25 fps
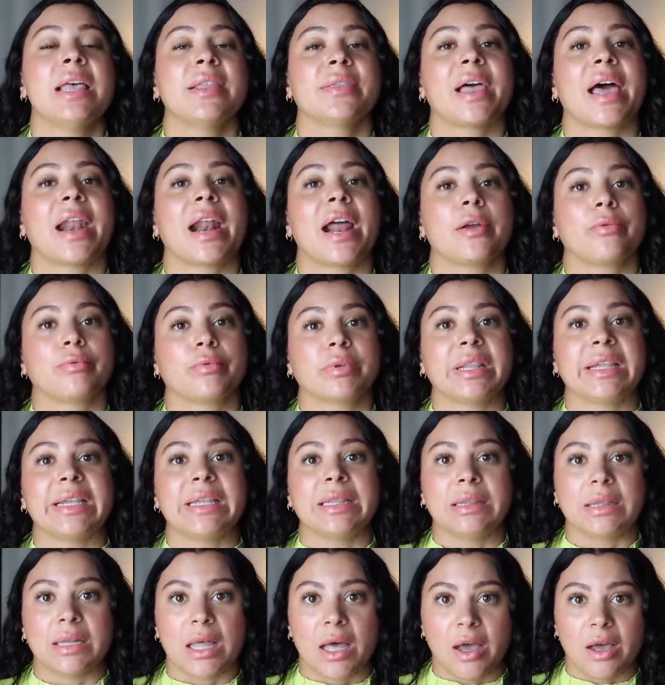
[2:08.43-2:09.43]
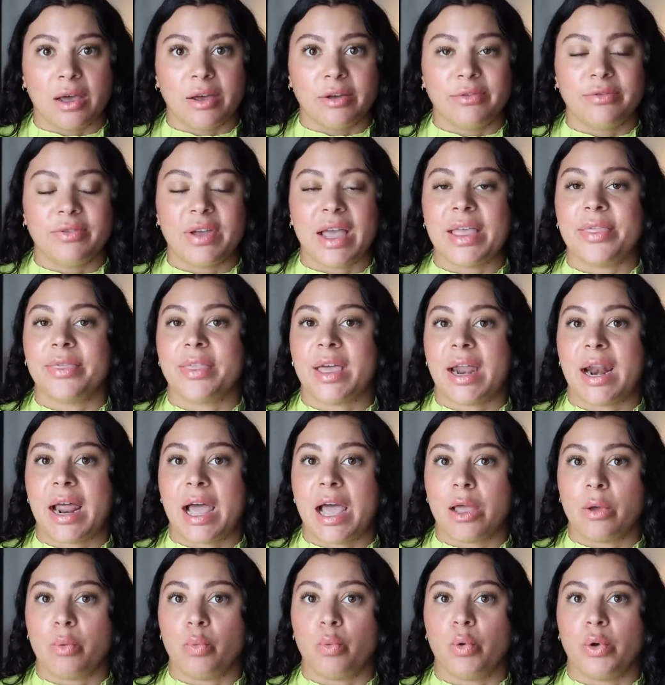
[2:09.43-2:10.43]
that I really love and that
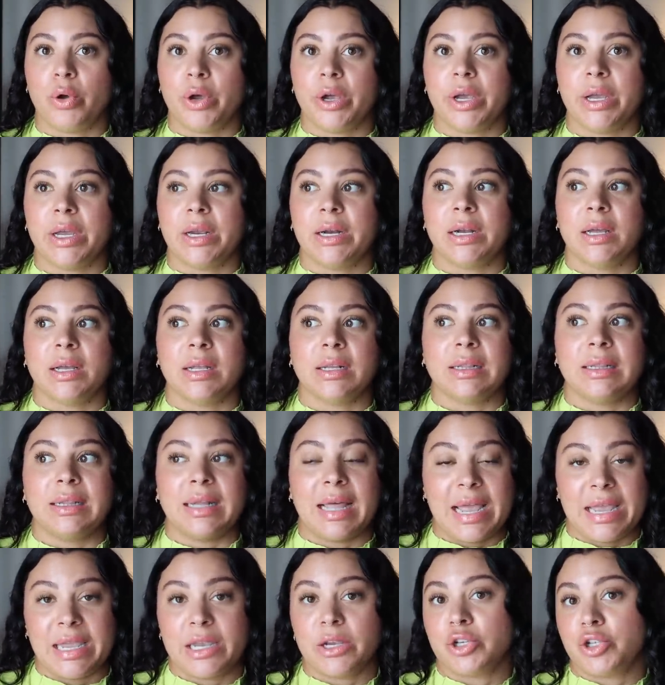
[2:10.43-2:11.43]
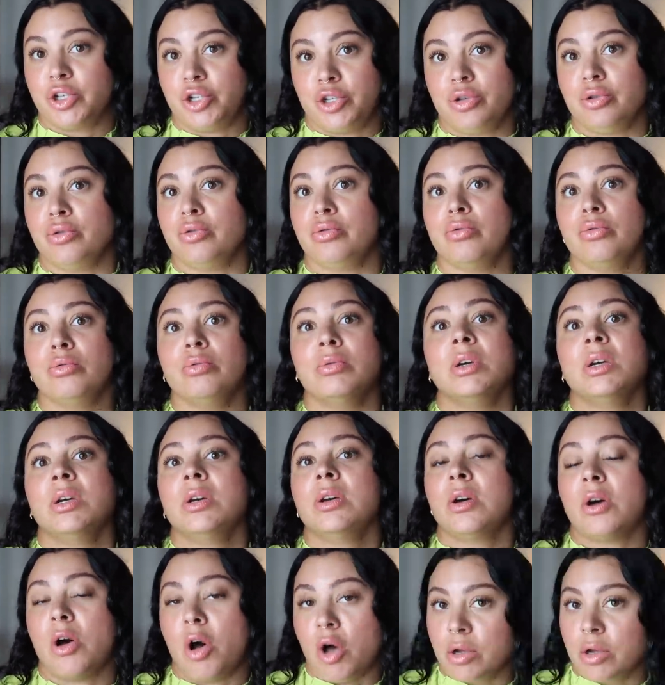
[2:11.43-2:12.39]
I would like to